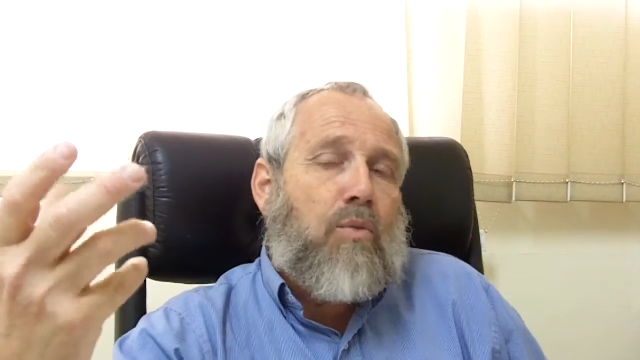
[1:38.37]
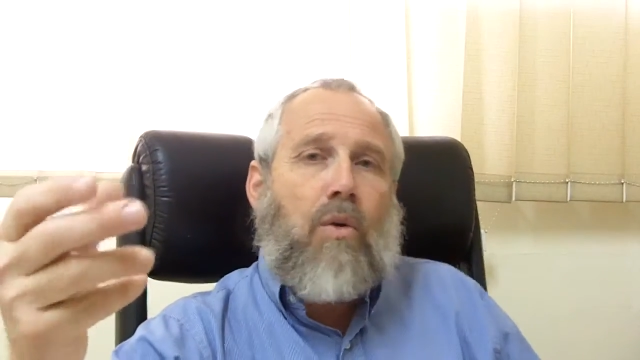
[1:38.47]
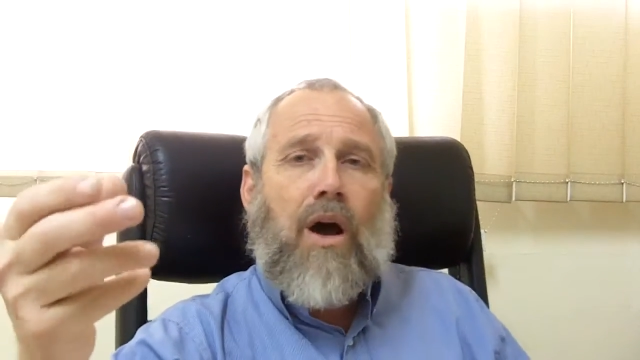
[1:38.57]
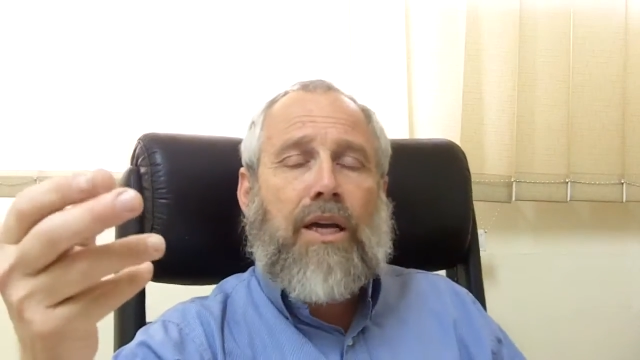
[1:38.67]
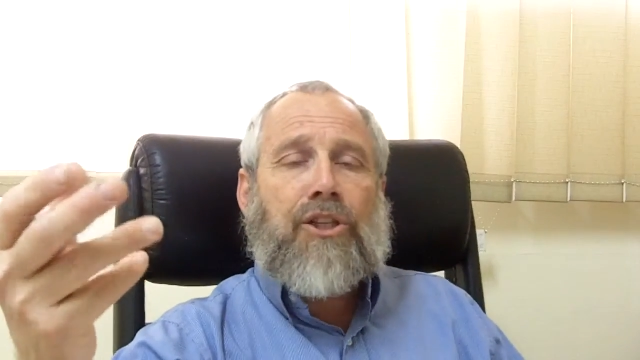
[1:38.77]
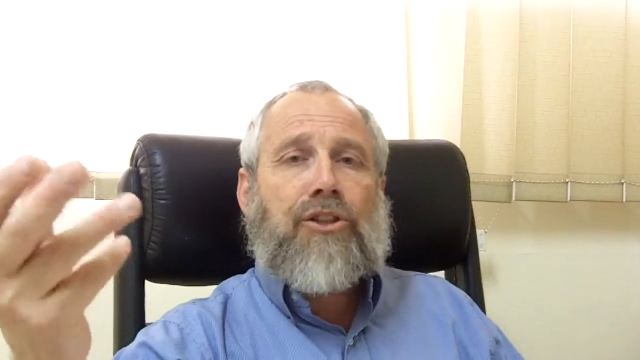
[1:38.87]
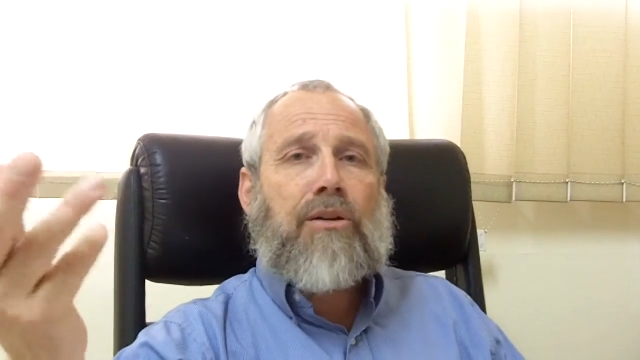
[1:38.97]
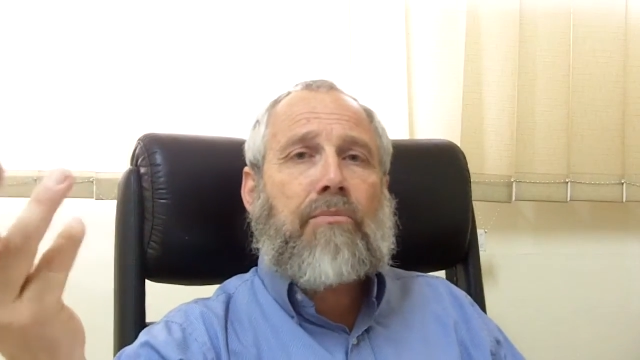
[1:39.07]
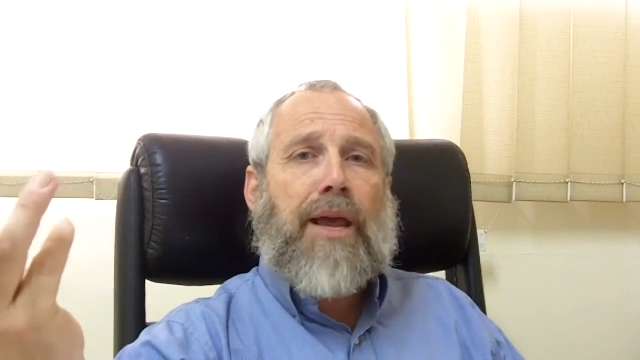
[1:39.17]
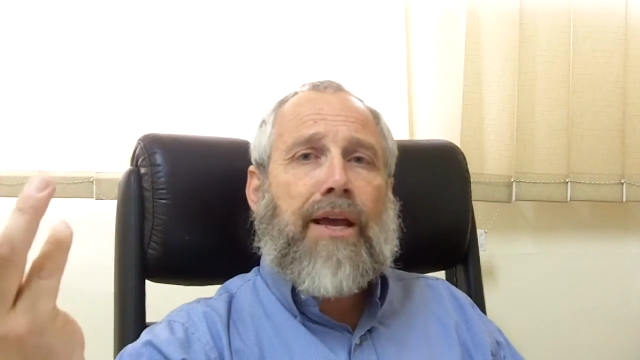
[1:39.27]
why
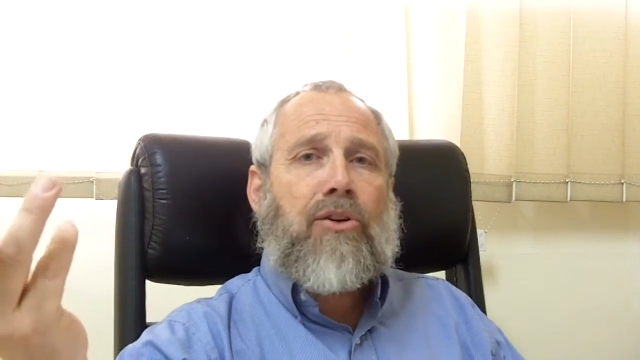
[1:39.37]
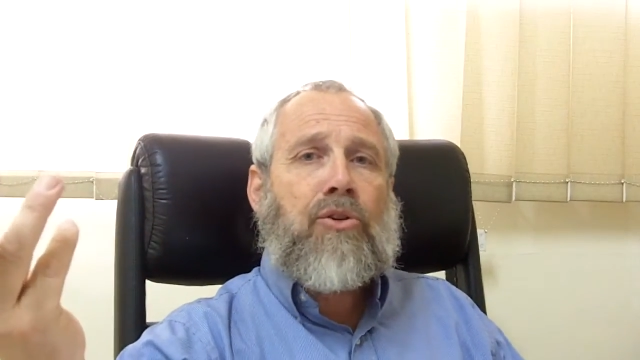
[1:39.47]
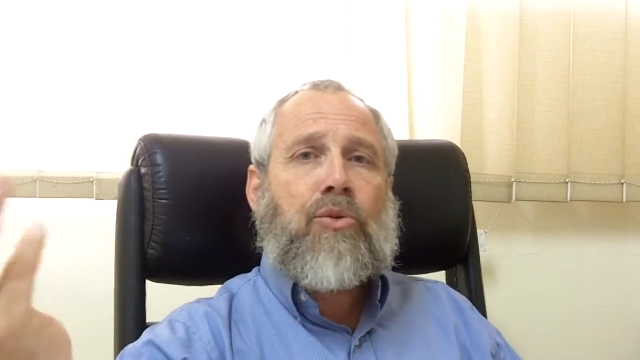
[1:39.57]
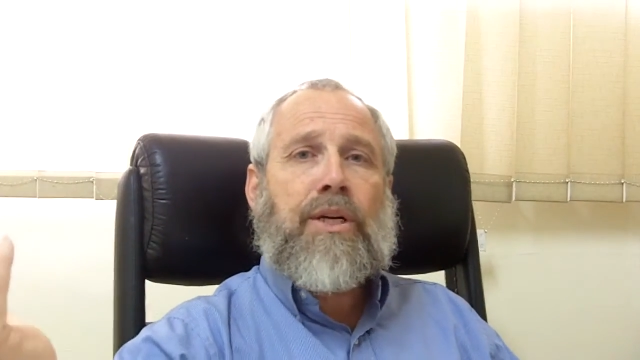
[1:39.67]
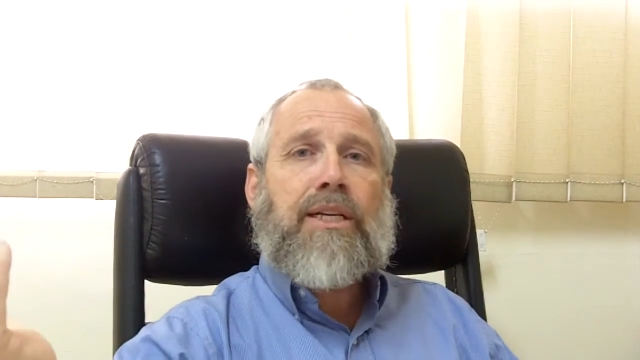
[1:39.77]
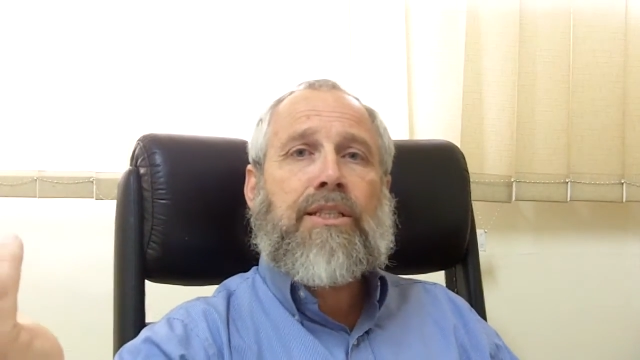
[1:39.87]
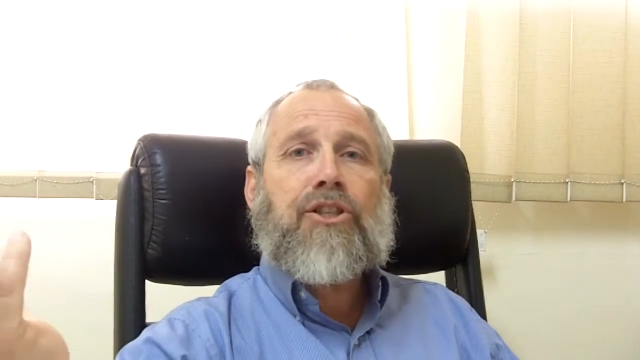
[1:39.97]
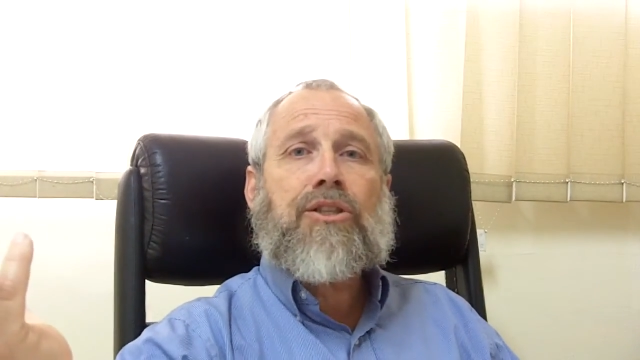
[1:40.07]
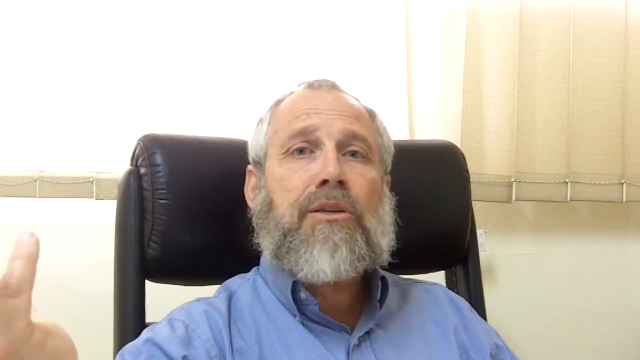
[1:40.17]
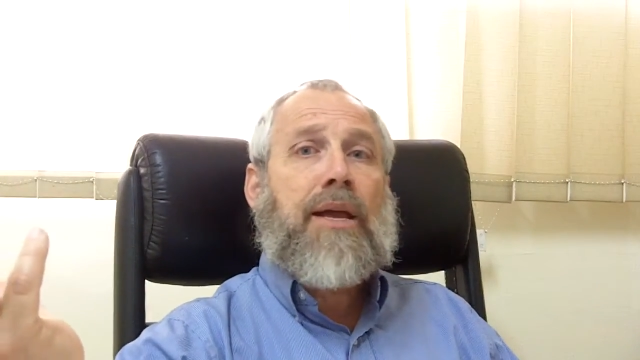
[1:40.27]
should it matter who it is?
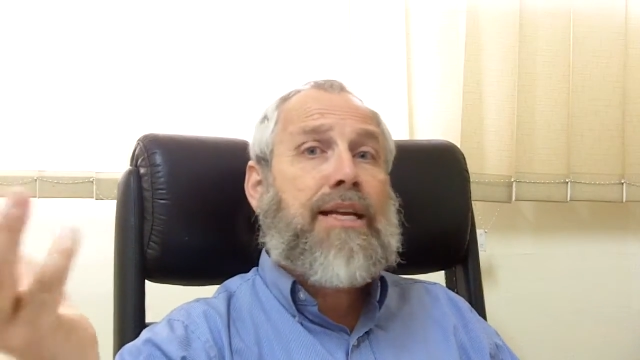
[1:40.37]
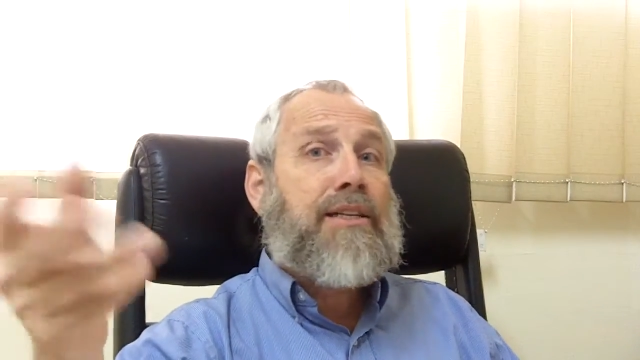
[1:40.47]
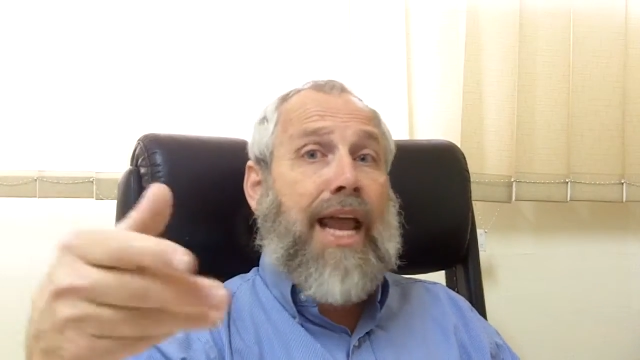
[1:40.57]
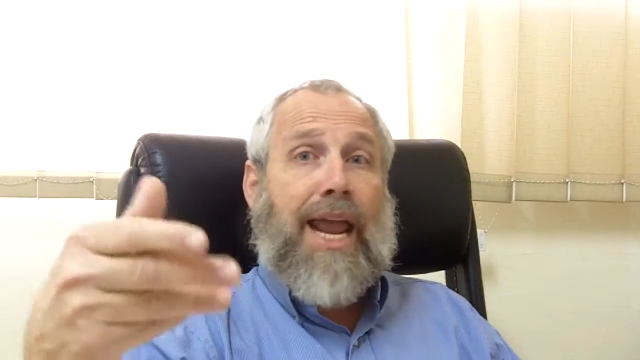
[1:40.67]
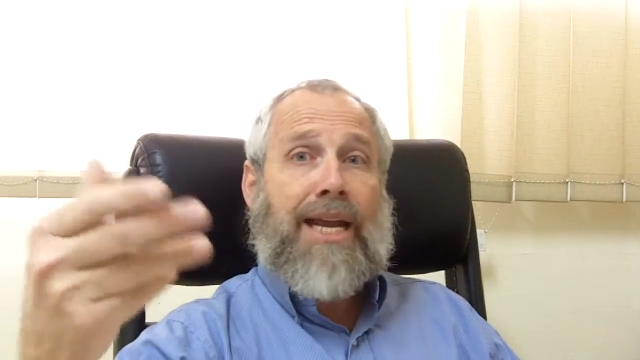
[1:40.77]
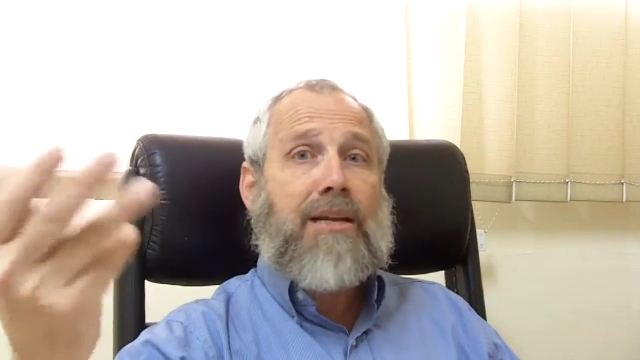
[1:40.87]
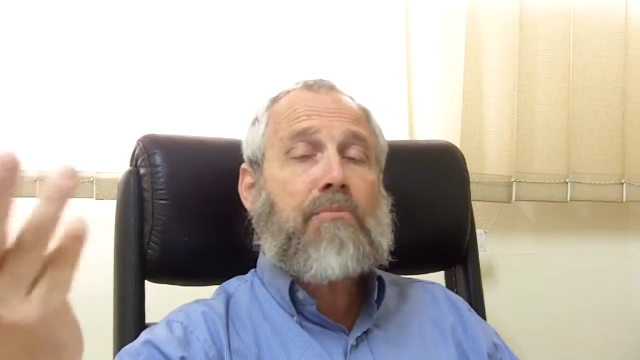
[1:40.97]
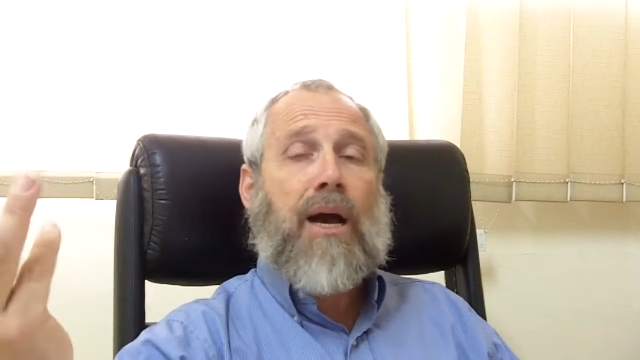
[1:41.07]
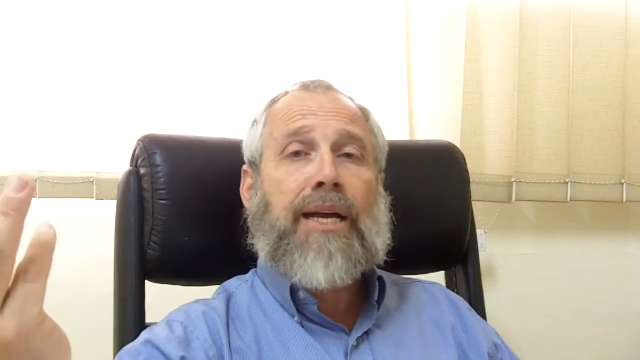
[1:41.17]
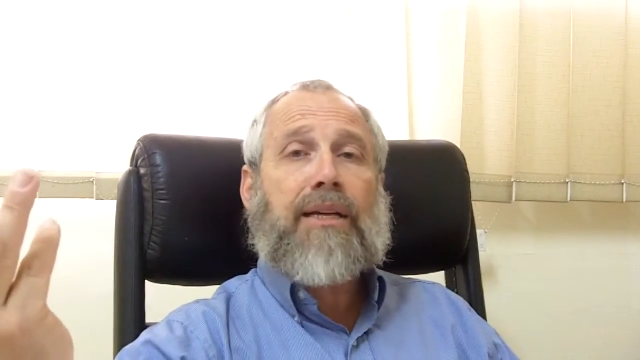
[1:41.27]
It should say to
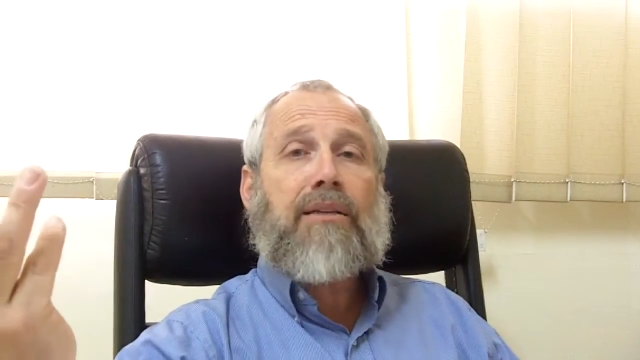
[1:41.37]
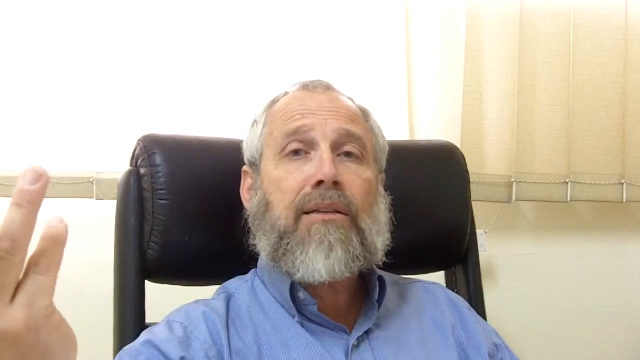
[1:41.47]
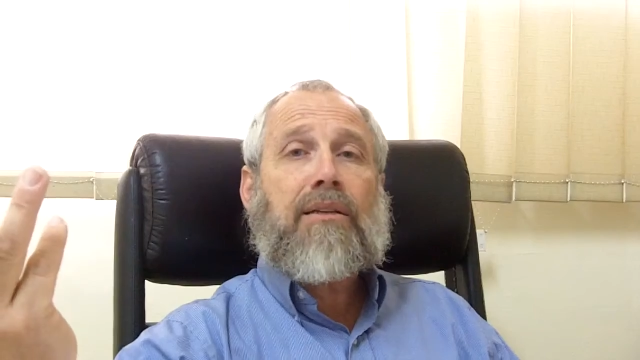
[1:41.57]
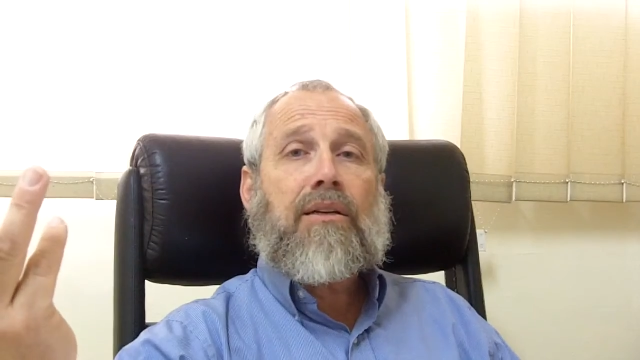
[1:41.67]
anybody,